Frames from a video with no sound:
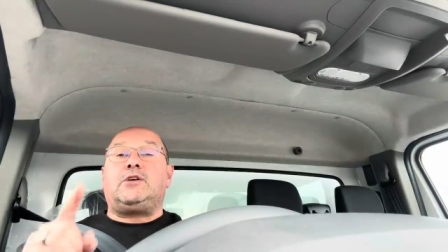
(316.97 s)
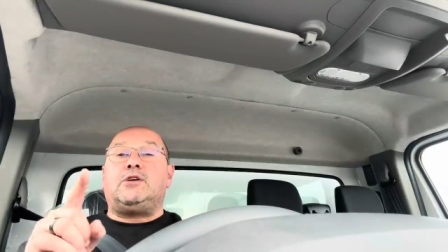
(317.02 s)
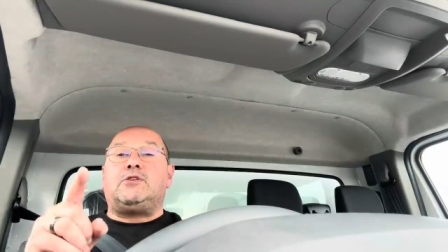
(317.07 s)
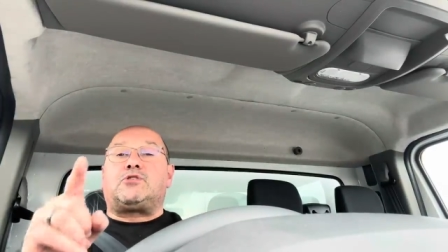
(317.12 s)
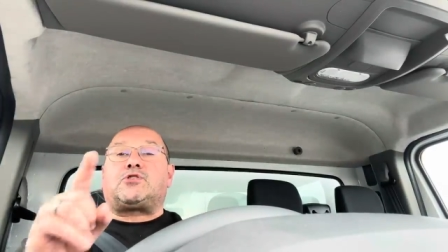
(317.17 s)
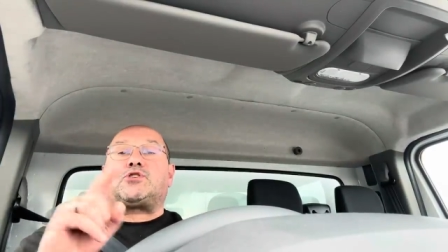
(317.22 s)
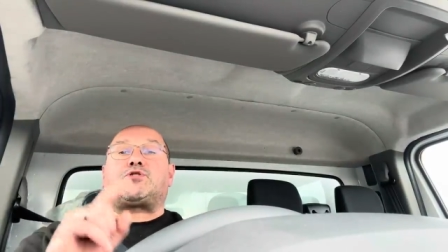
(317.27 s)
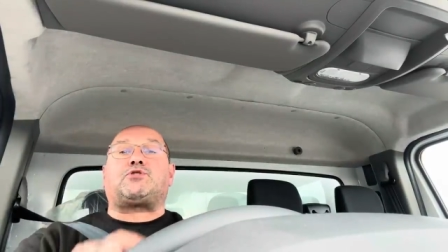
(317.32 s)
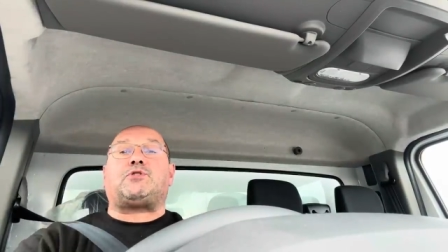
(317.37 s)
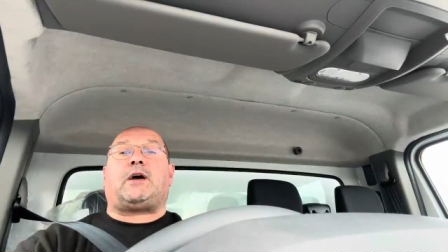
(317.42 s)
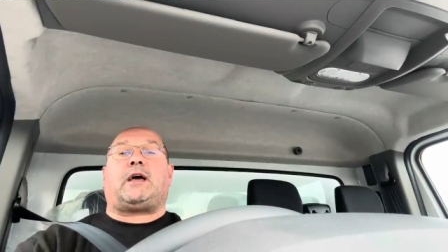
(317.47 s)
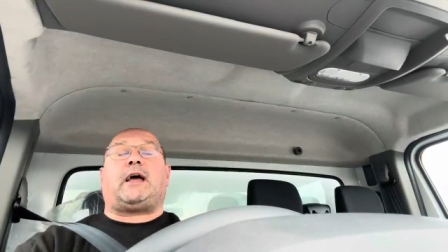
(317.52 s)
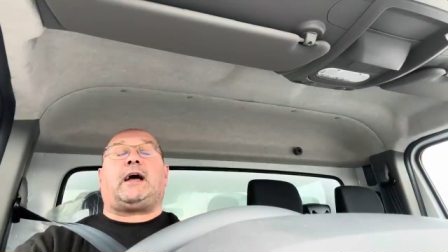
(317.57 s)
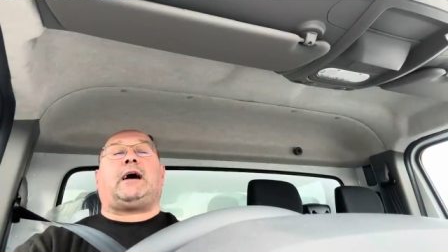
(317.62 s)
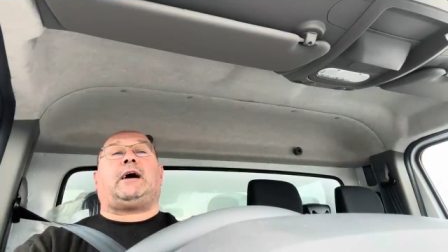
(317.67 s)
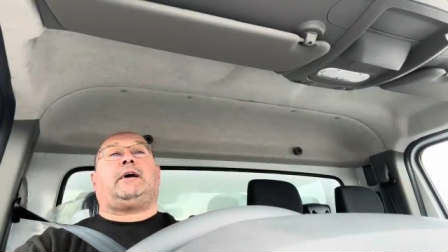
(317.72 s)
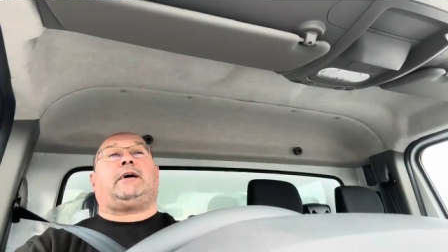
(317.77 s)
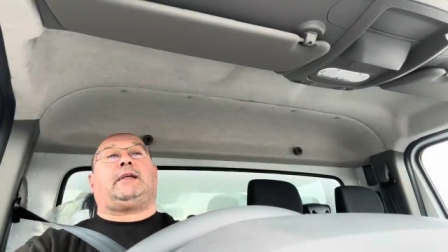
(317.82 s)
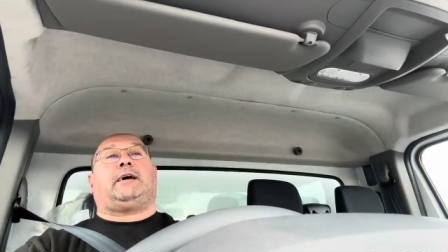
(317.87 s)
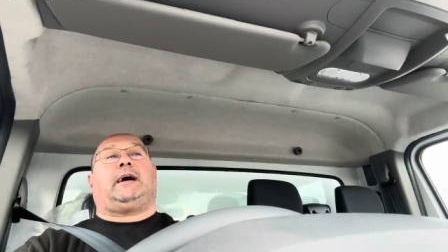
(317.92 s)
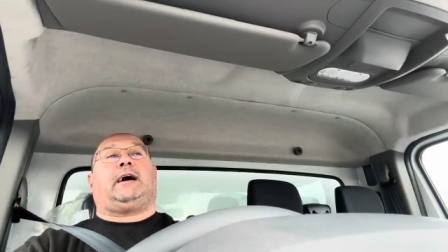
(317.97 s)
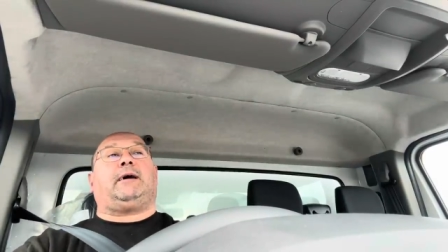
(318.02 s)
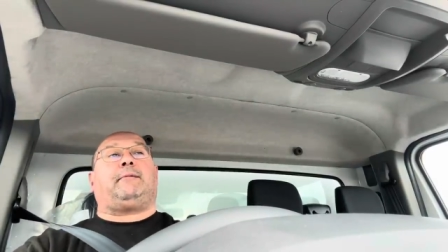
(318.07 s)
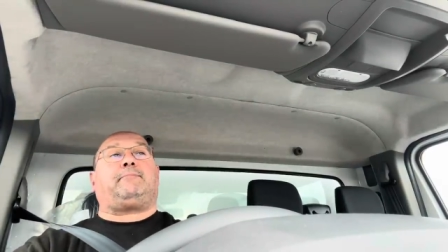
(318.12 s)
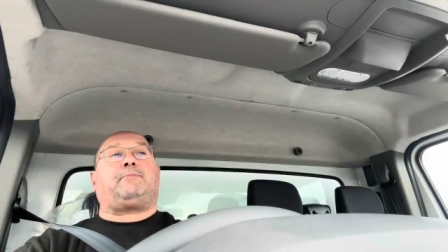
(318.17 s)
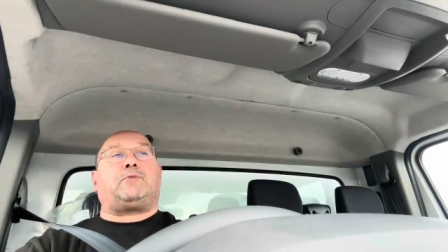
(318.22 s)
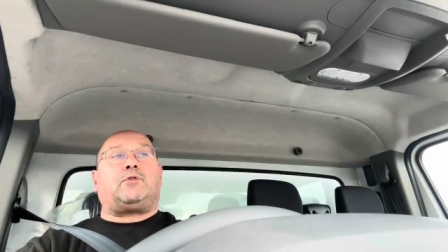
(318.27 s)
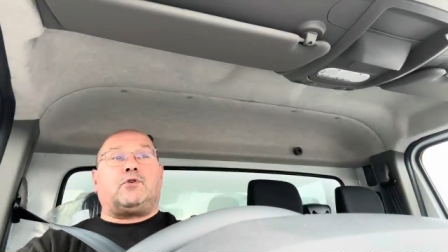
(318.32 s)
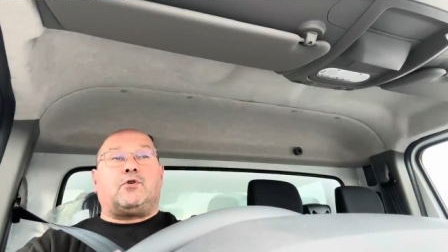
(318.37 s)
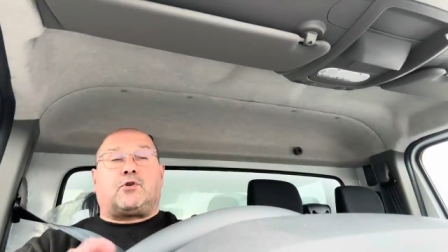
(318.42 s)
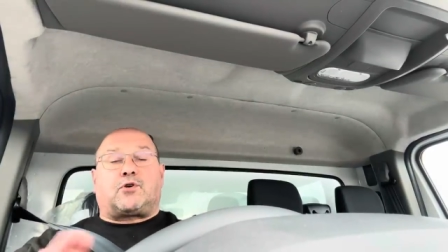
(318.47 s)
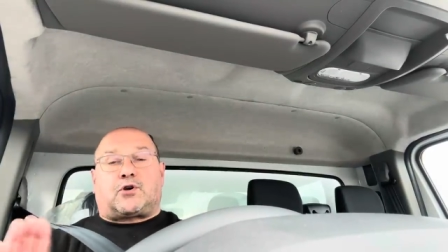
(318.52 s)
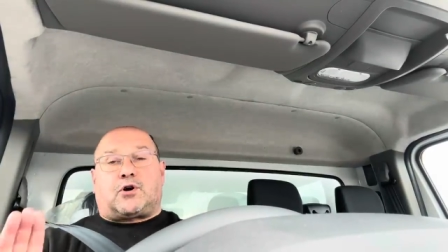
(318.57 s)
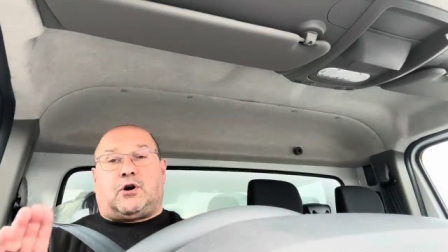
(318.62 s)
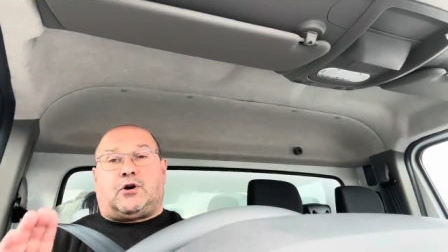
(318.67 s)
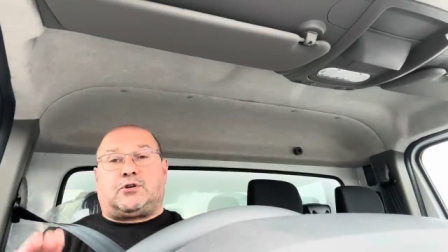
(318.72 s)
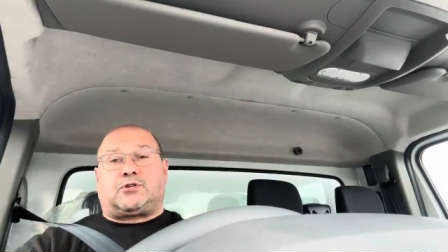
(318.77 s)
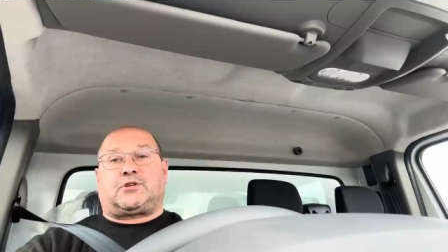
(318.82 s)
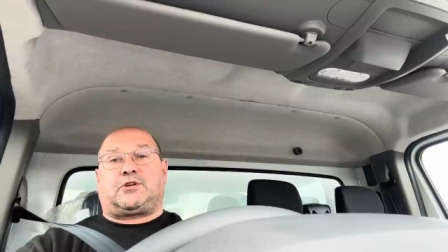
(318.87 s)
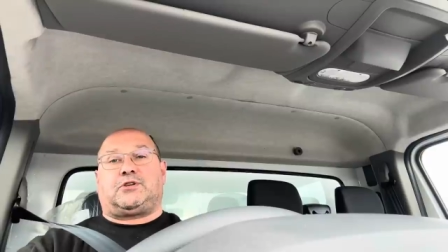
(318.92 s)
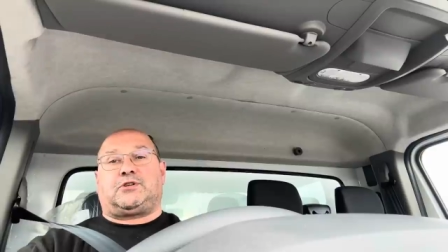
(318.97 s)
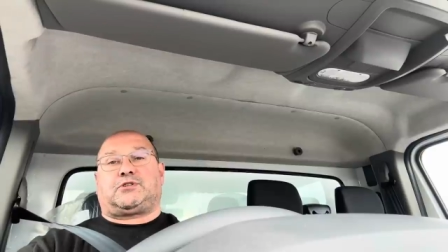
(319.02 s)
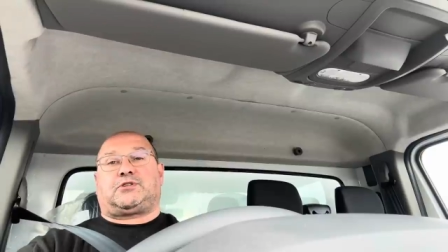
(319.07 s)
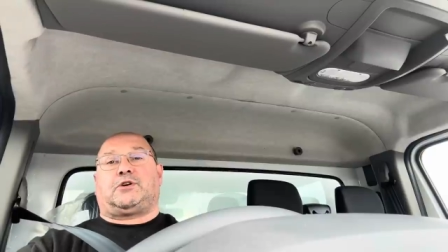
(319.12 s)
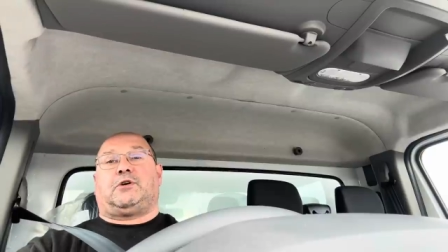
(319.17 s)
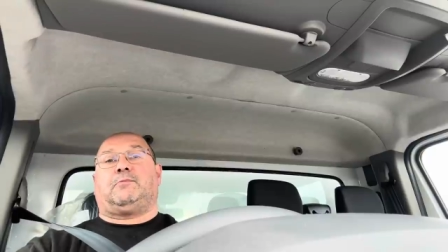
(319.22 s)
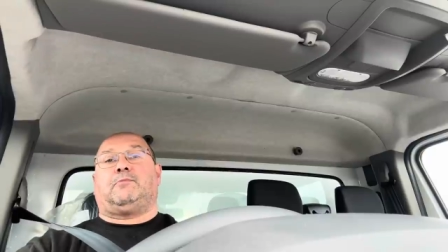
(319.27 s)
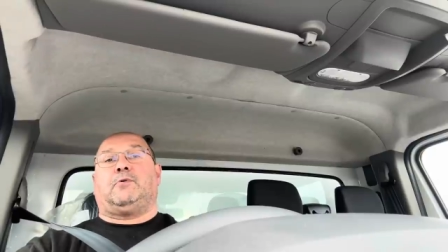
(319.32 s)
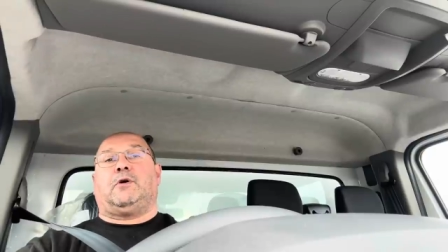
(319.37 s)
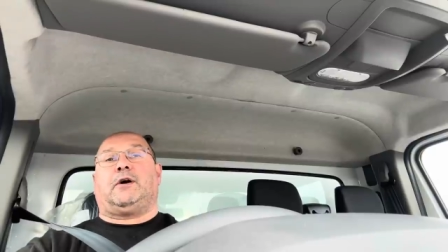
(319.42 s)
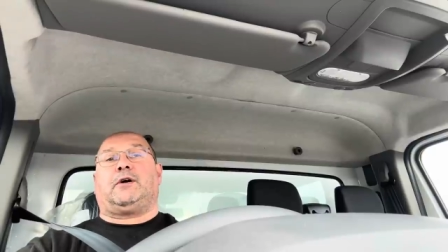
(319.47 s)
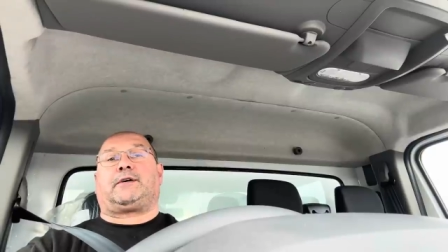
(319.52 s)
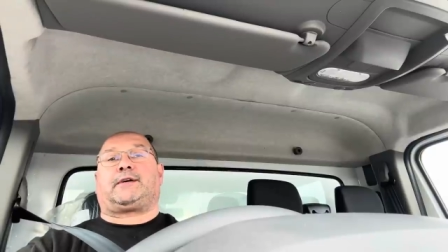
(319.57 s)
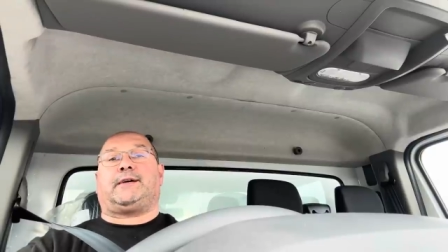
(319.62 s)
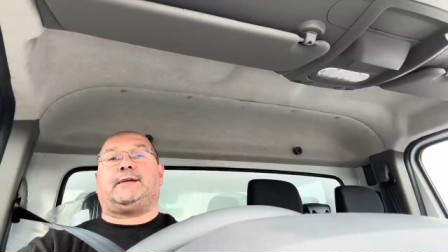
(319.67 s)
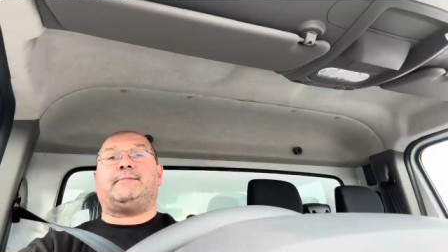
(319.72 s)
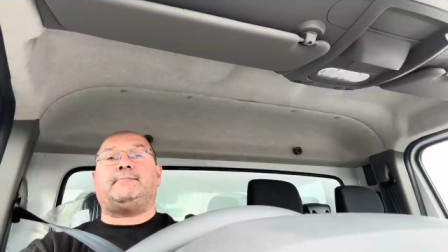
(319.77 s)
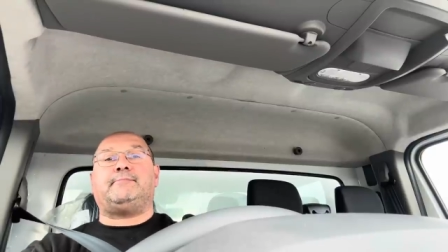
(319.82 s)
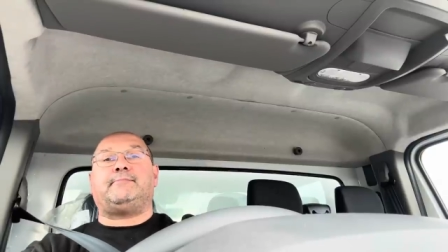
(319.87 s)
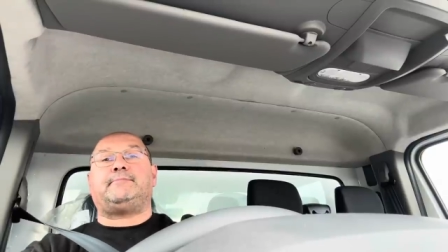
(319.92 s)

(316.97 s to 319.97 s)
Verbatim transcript: You stray out of that, your car's going to stop working.